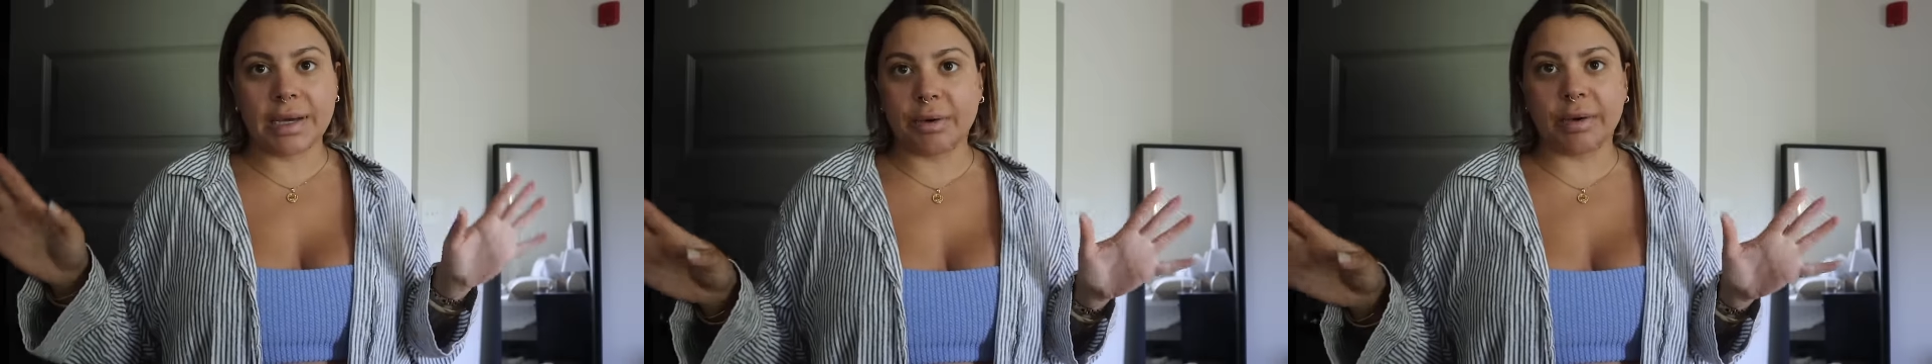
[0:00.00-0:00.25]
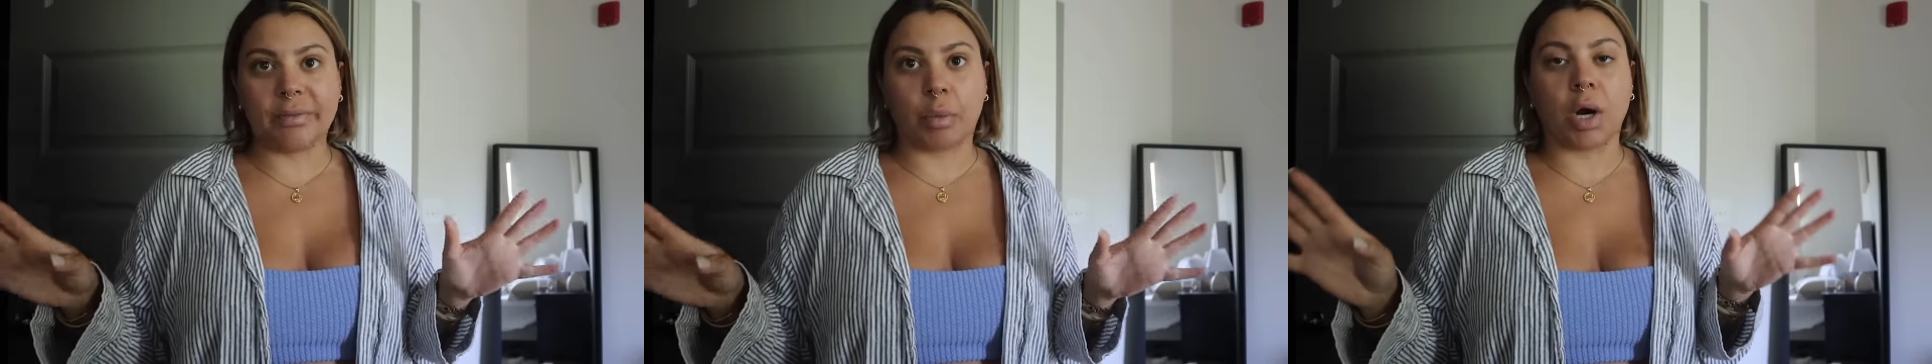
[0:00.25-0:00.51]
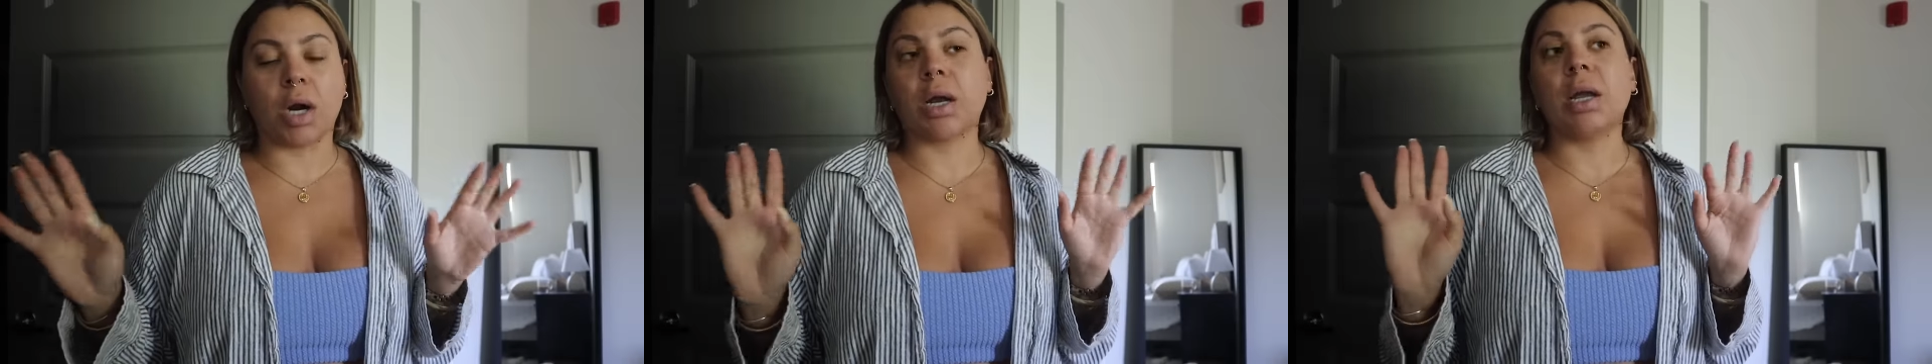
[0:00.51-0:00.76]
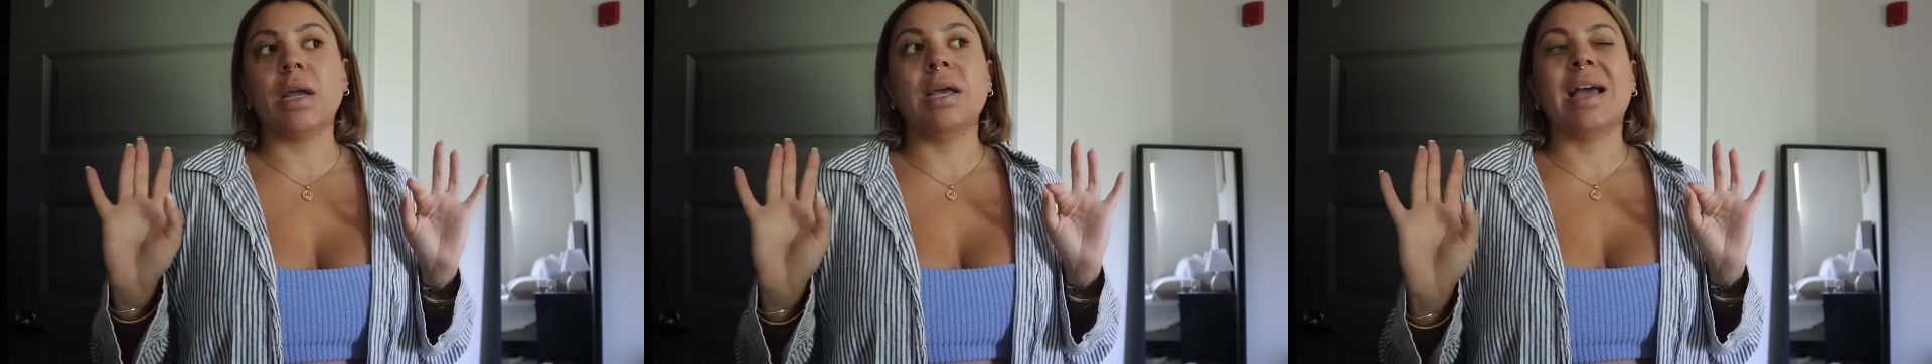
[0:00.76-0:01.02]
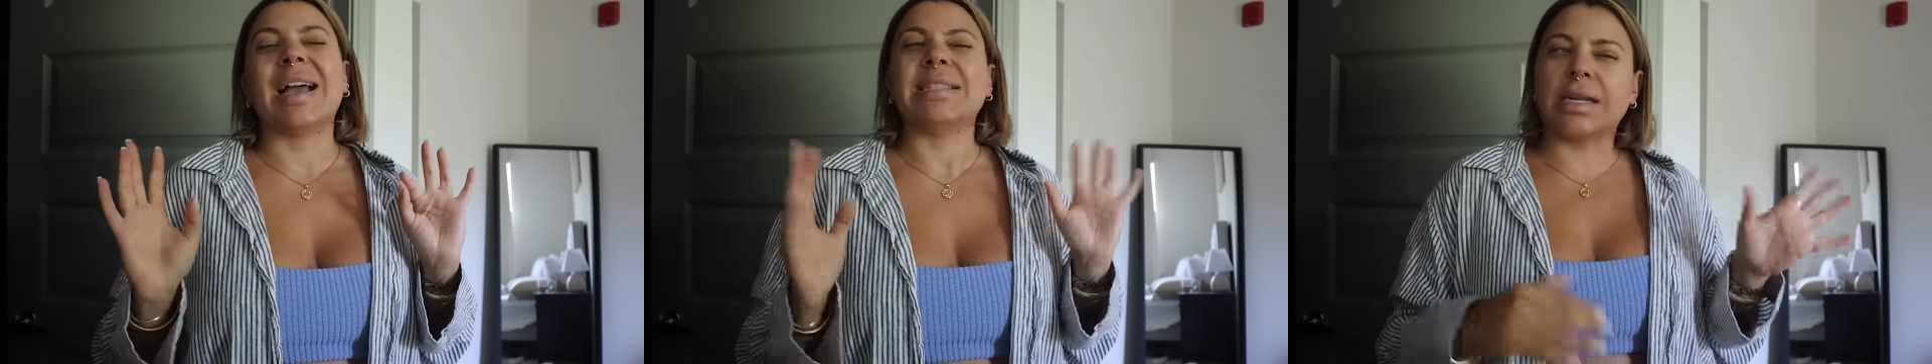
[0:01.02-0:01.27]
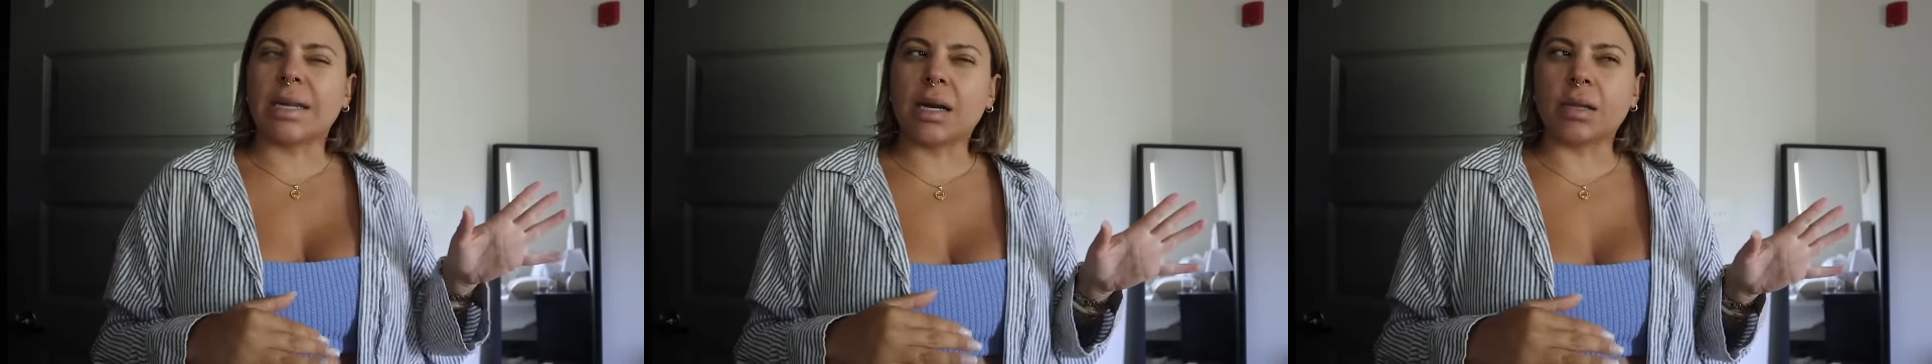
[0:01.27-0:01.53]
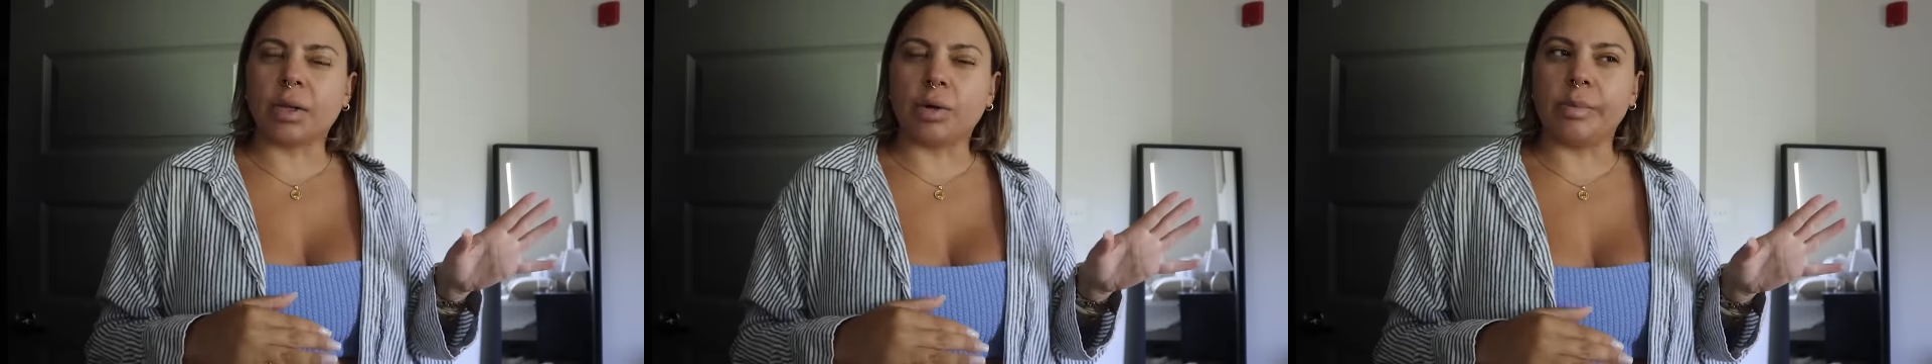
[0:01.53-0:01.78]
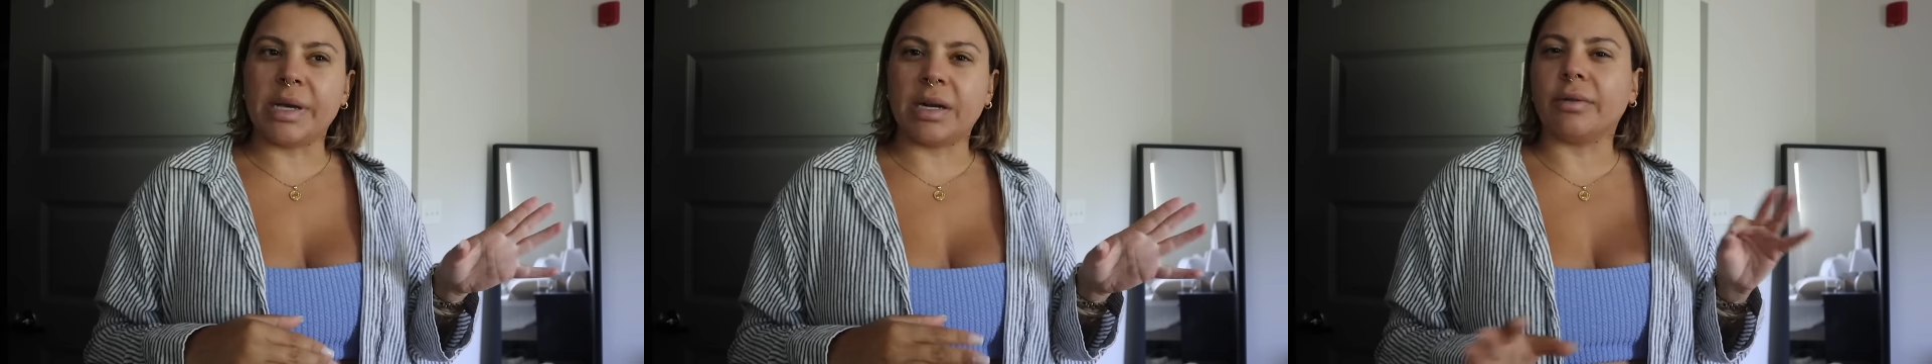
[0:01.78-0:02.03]
I don't have work. I did get a little
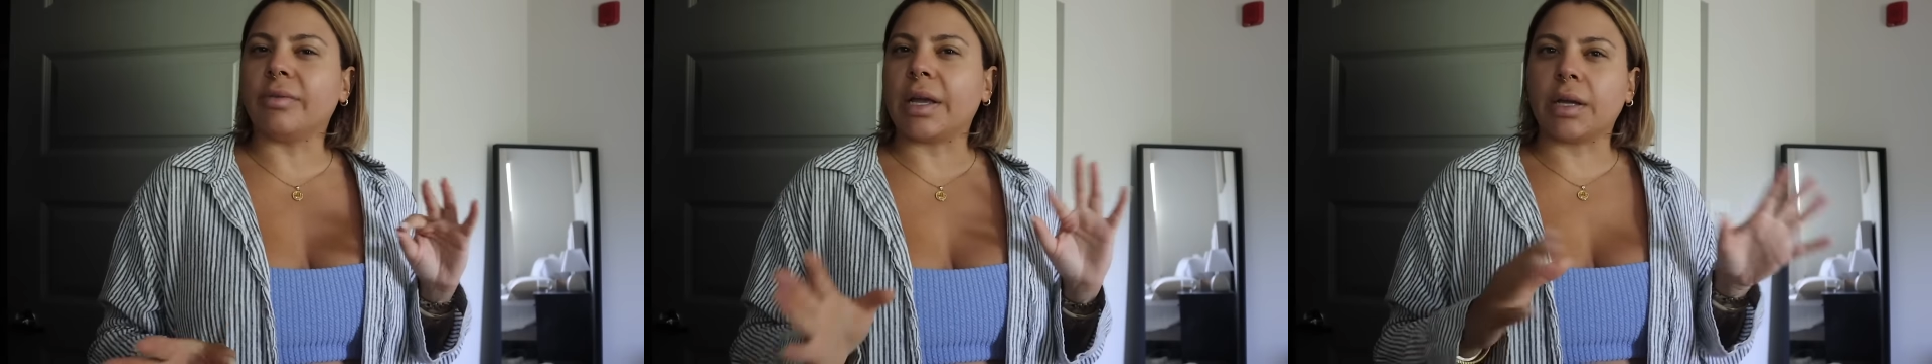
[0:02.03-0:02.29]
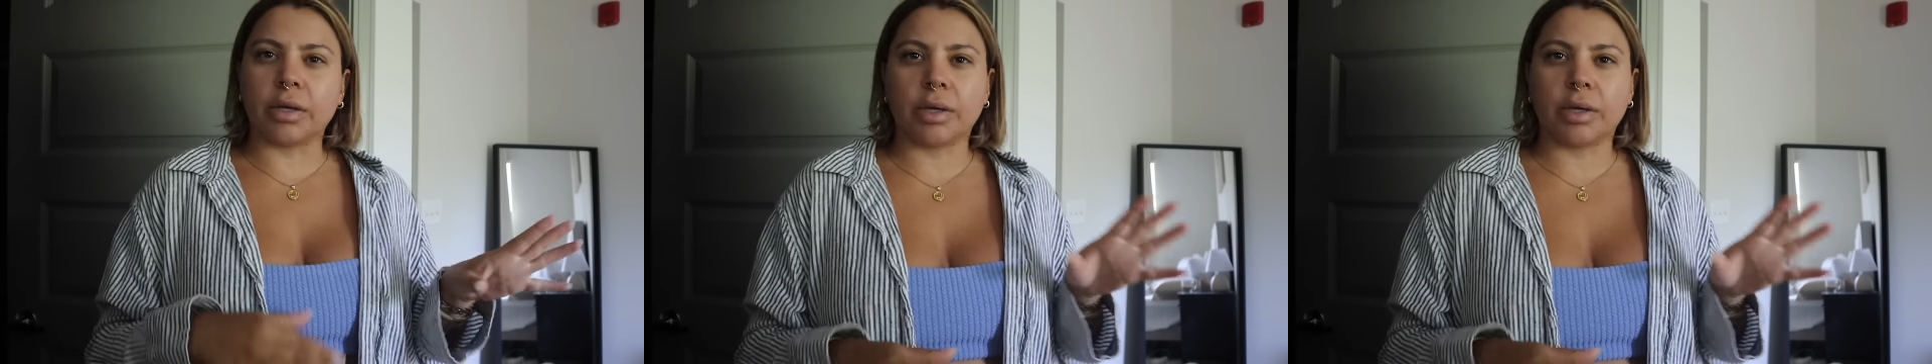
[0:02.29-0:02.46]
bit of like